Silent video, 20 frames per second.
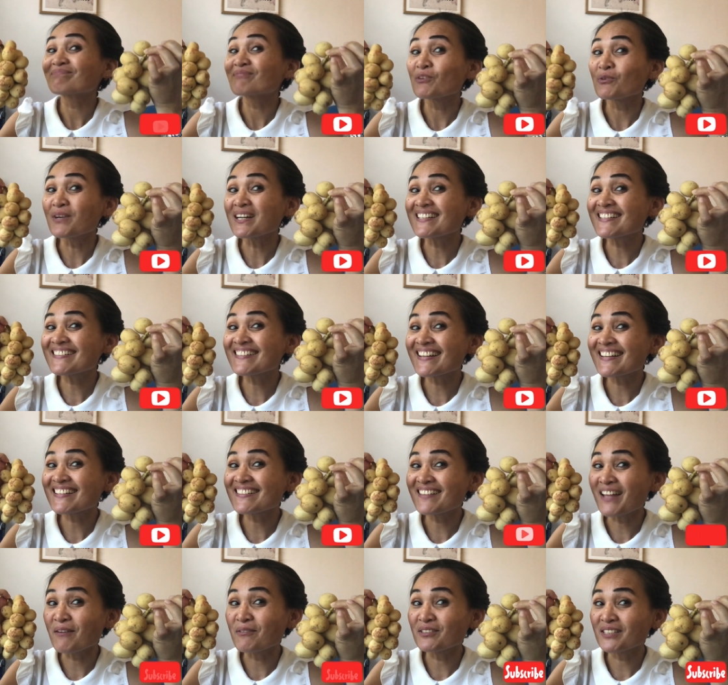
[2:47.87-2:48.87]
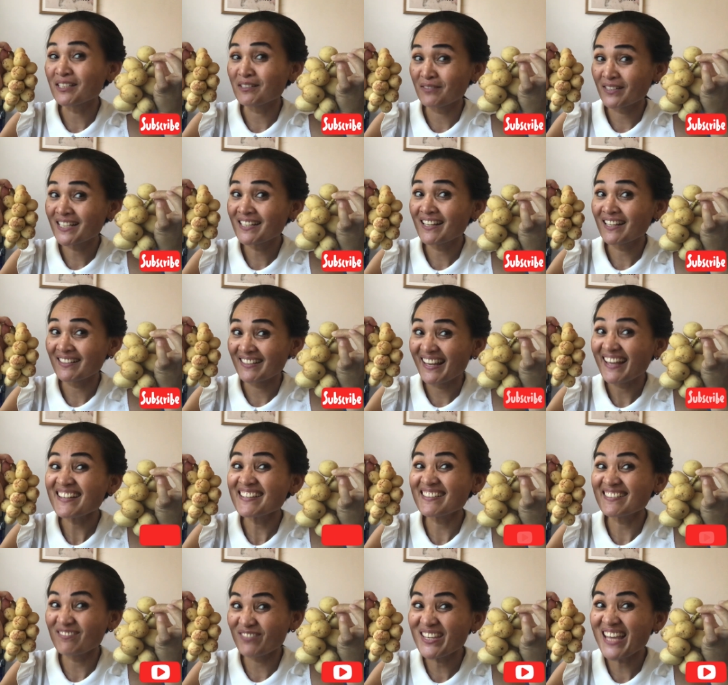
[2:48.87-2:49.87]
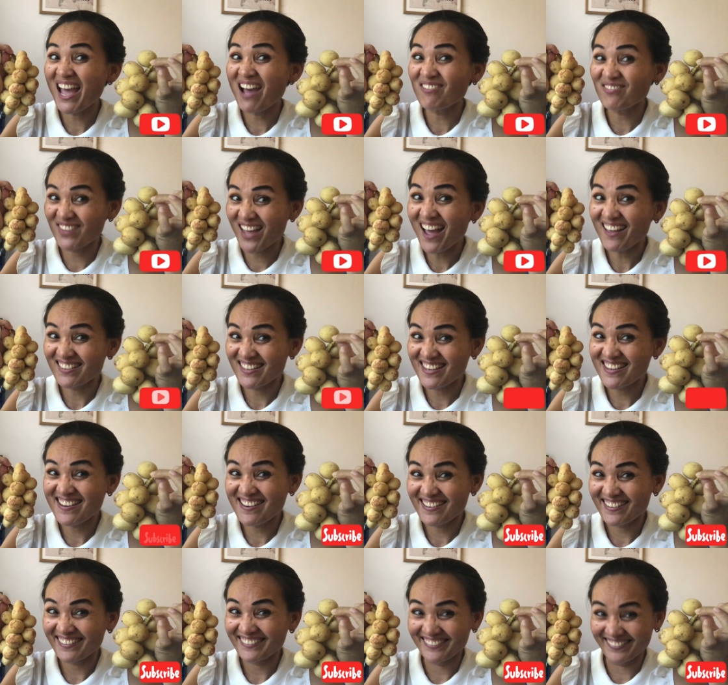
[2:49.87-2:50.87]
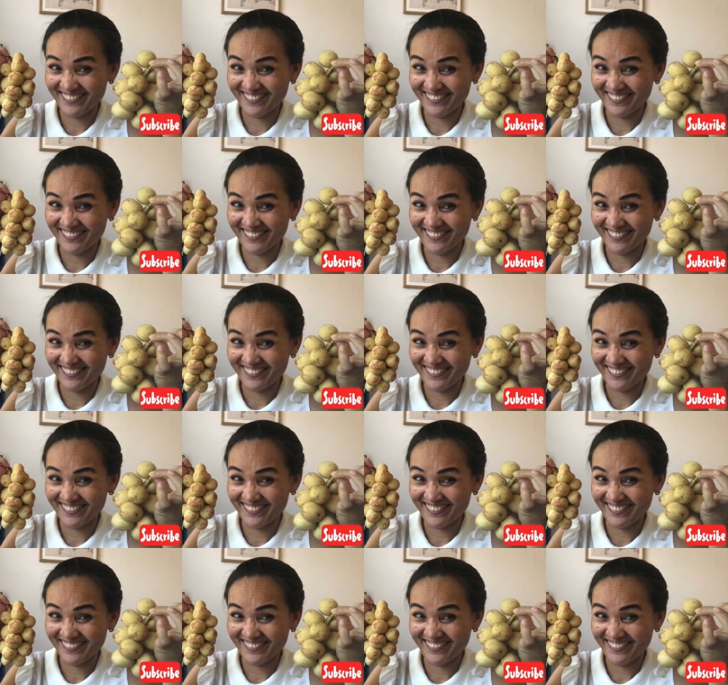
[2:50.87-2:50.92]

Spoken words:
watch this, they would agree that yes, we have that here,